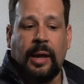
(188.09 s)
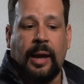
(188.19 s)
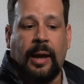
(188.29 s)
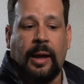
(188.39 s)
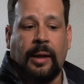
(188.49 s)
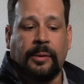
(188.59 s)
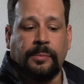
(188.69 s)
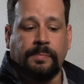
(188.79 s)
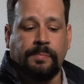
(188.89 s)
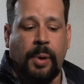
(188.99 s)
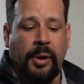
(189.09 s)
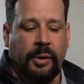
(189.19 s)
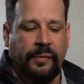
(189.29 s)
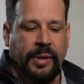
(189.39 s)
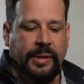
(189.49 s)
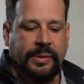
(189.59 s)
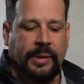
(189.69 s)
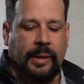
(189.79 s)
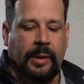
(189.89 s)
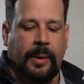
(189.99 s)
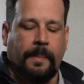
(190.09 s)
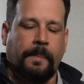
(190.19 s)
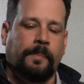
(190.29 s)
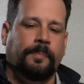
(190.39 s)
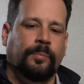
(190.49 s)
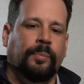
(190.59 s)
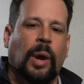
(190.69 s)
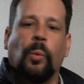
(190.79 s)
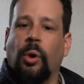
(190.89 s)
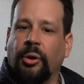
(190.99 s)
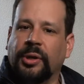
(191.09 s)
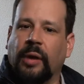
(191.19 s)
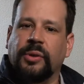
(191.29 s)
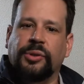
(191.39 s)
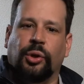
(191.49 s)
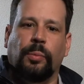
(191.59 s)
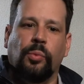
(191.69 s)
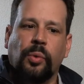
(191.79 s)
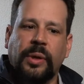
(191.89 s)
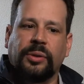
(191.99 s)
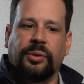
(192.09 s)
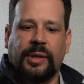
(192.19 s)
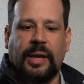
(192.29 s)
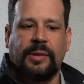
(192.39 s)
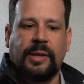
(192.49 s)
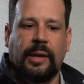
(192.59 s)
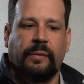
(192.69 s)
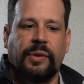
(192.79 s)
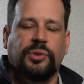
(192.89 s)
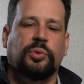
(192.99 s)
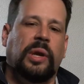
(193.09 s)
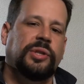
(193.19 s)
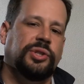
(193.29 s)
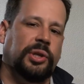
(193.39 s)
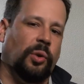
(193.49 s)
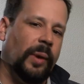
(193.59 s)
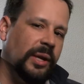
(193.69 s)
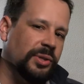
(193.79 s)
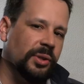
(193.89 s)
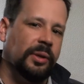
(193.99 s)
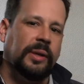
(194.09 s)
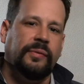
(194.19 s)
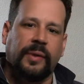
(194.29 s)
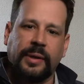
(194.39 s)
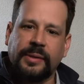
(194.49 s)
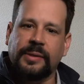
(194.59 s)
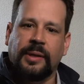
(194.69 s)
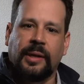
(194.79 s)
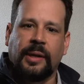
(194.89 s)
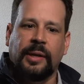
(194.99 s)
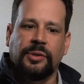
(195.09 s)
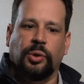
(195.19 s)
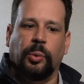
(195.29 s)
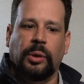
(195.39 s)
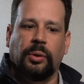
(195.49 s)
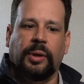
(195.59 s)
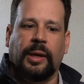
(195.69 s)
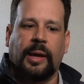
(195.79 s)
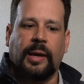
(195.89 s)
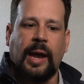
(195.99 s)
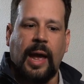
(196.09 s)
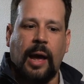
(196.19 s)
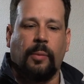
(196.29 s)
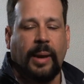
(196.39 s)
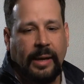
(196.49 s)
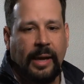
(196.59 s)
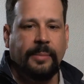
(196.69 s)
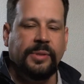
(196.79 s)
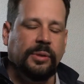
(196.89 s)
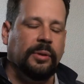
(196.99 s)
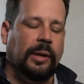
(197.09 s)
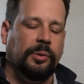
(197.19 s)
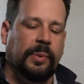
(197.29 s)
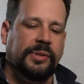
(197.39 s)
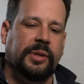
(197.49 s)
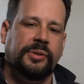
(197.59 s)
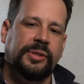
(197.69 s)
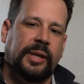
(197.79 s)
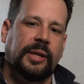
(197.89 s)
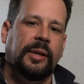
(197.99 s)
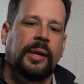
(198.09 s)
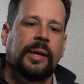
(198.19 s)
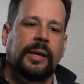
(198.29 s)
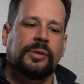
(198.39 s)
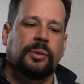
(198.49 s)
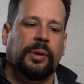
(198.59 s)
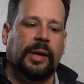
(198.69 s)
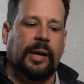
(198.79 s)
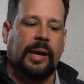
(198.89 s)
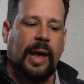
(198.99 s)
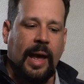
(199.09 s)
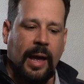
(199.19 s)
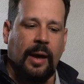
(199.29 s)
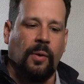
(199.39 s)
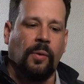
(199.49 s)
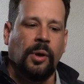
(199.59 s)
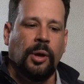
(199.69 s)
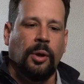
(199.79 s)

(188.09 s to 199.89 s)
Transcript: Part of this, my work now is sort of moving to the idea of the transgenerational effects. So we're looking at how, my lab is at New Mexico State is looking at how